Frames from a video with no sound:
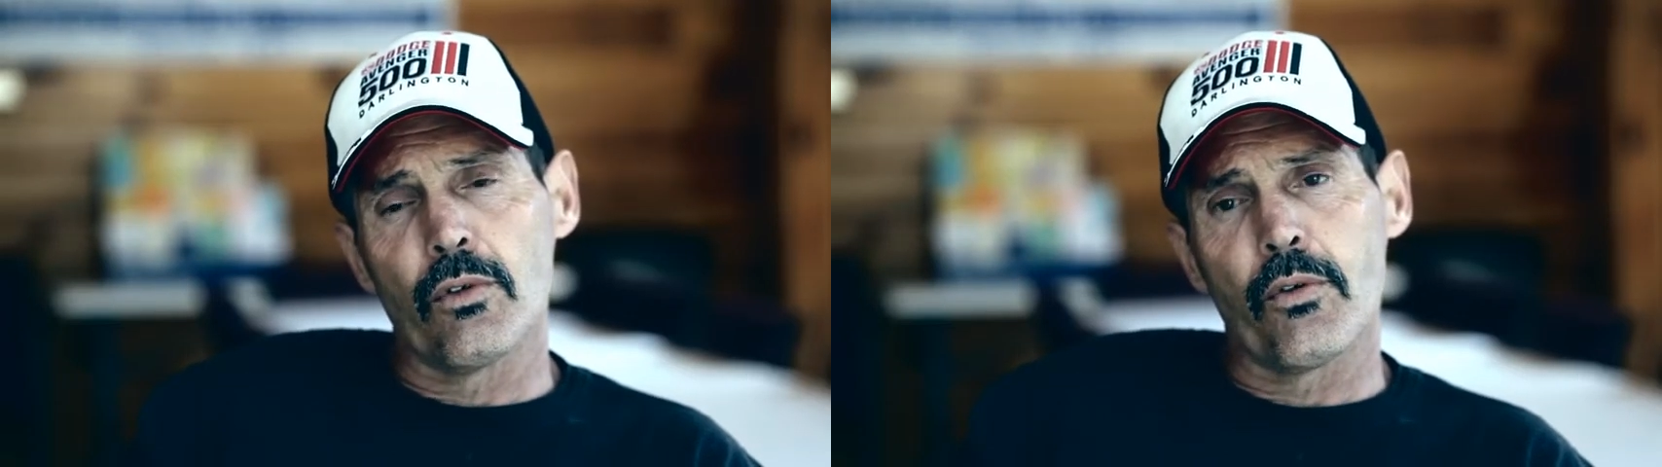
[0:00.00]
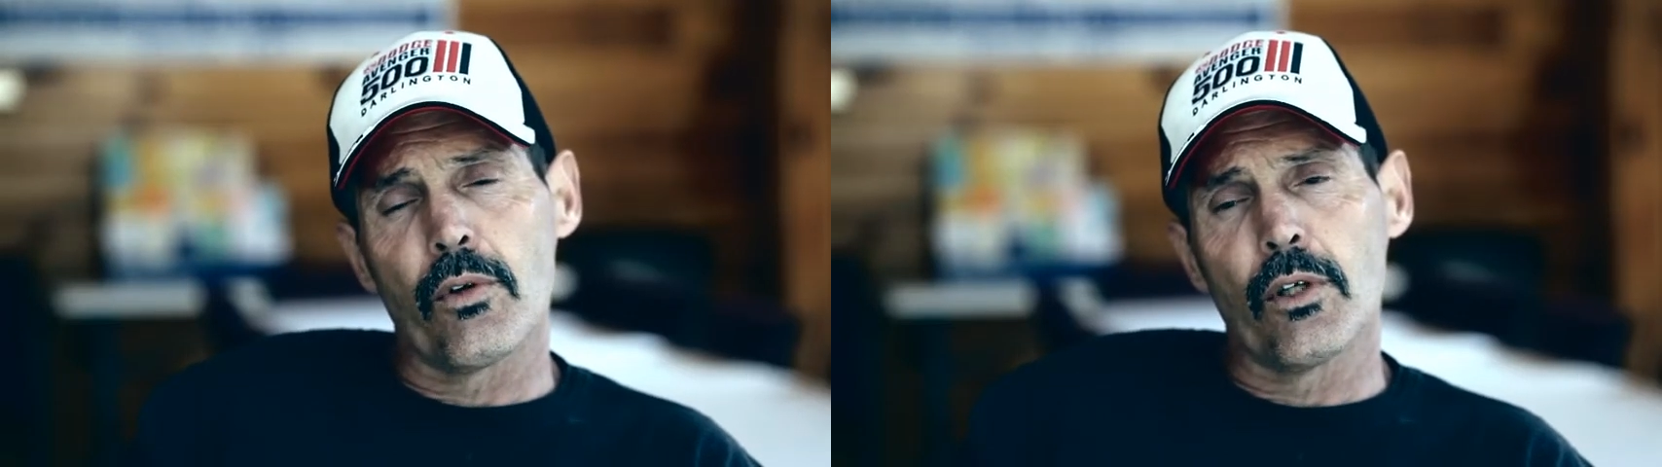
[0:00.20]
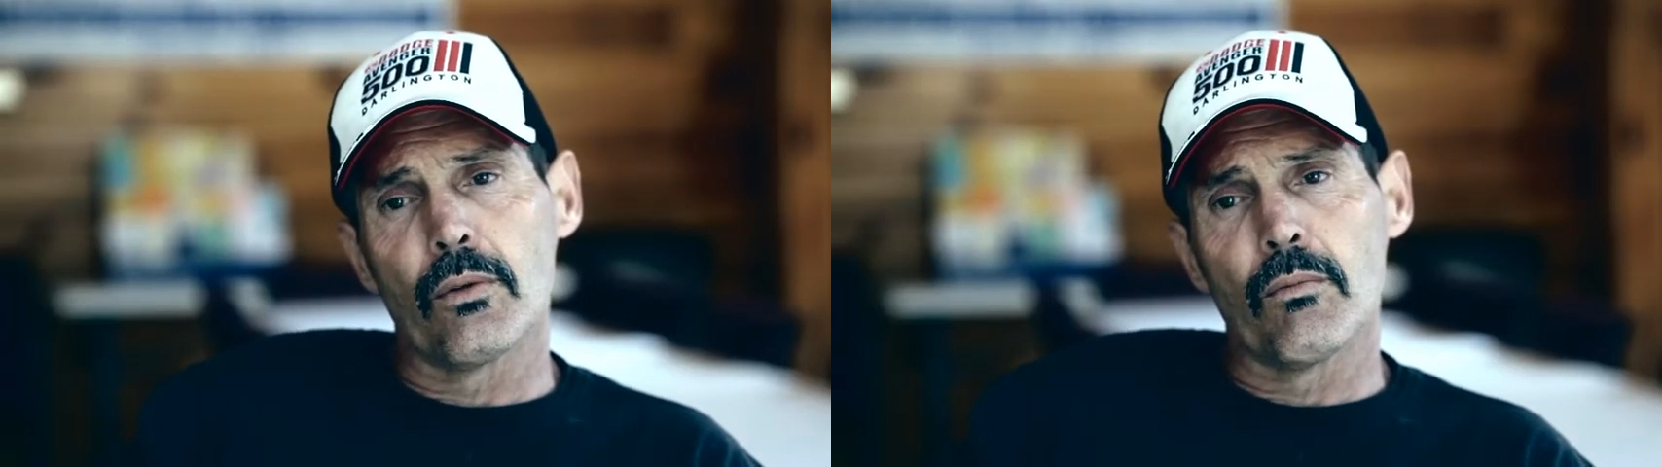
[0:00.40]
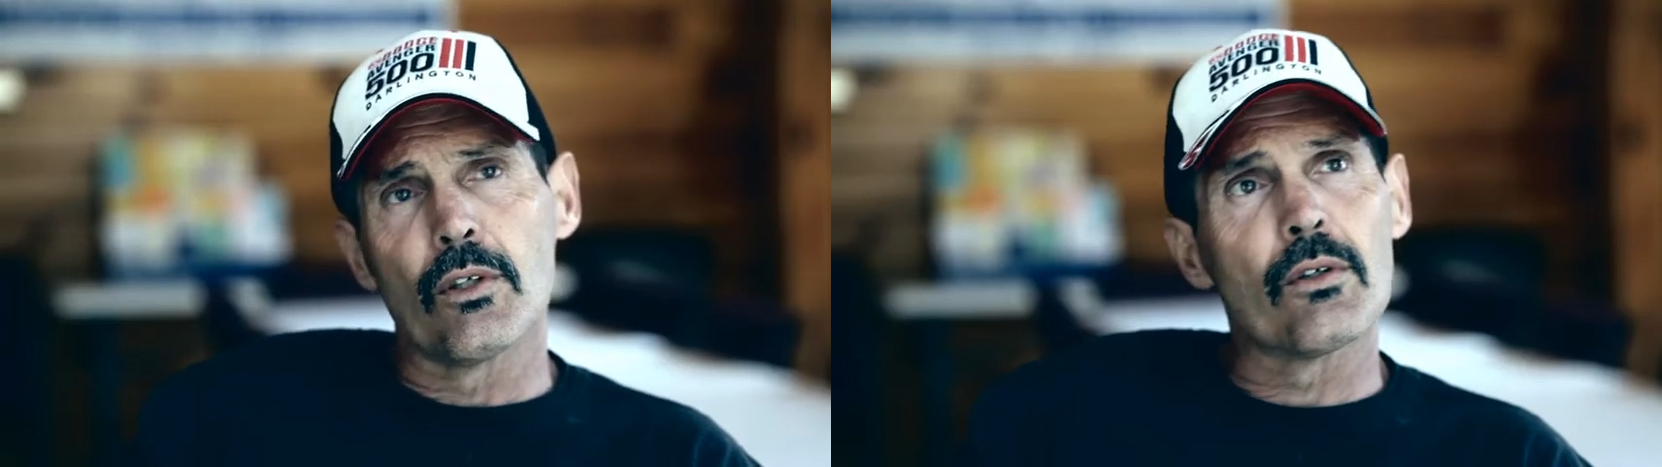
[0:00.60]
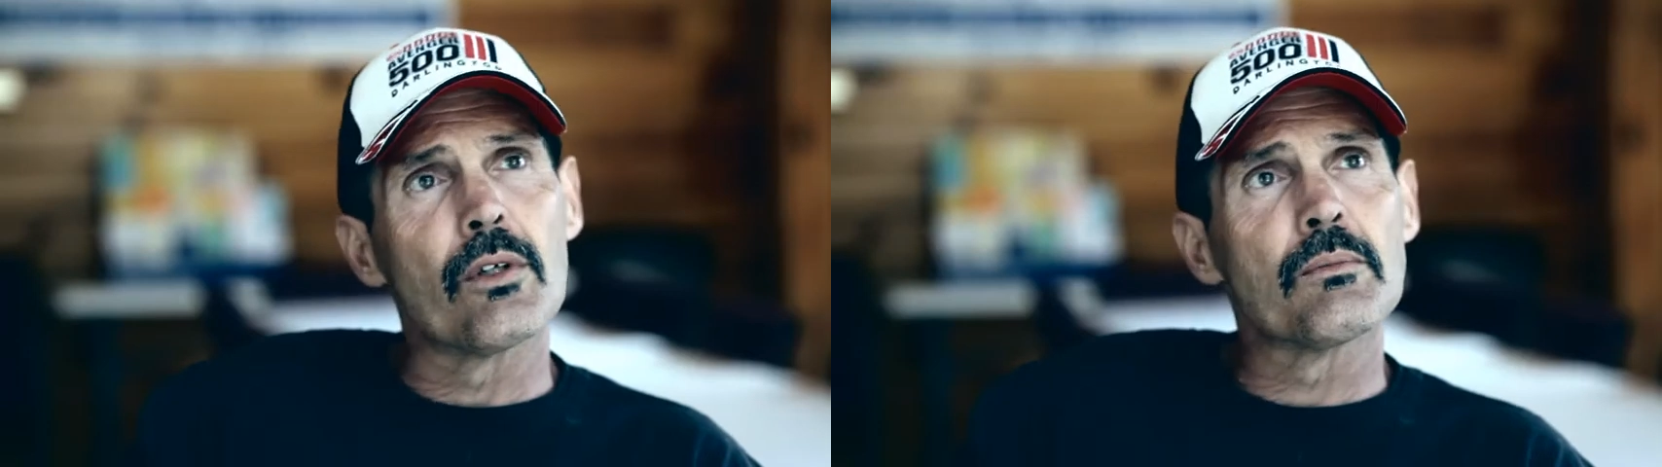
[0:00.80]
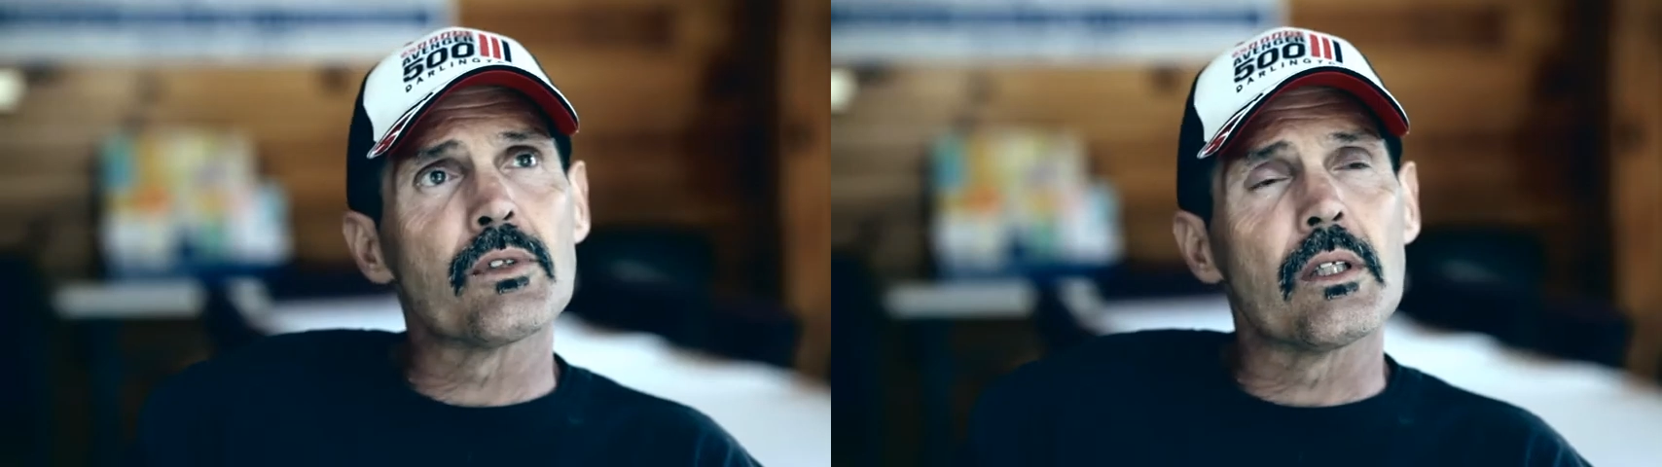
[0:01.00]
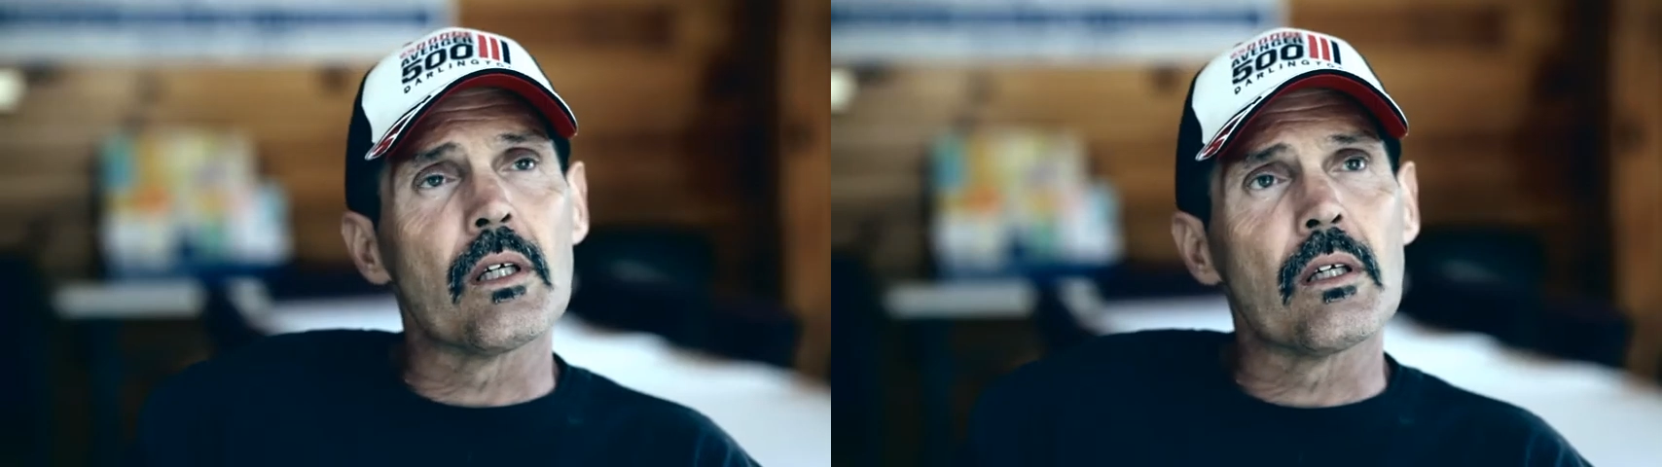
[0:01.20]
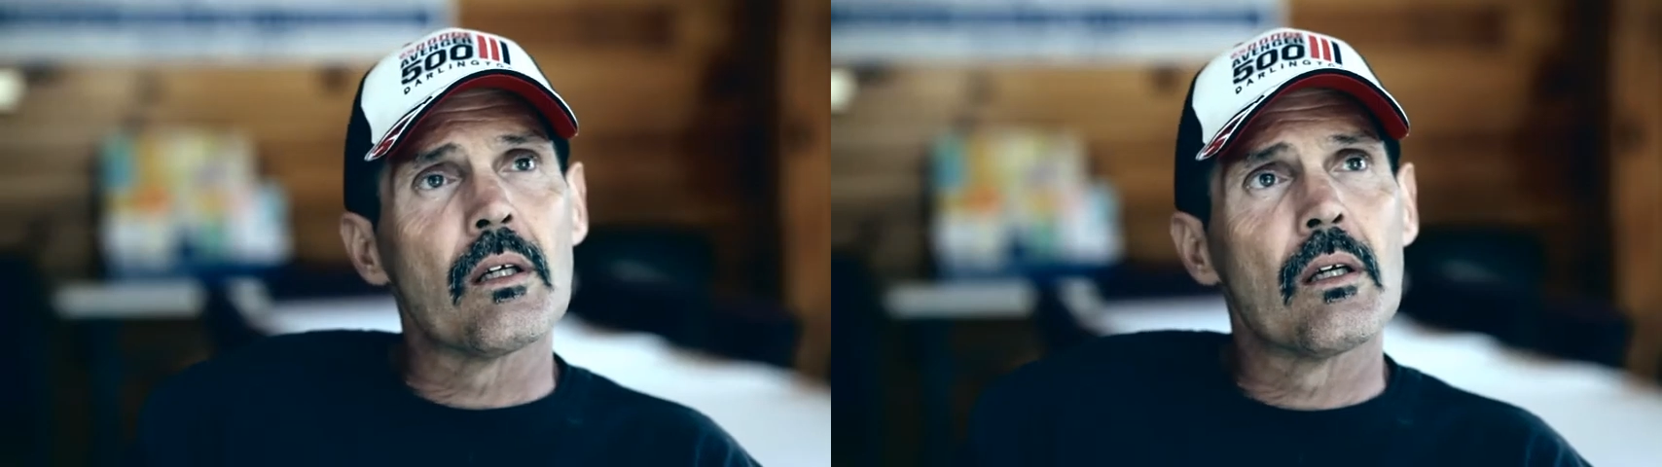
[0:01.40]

to 300 milligrams a day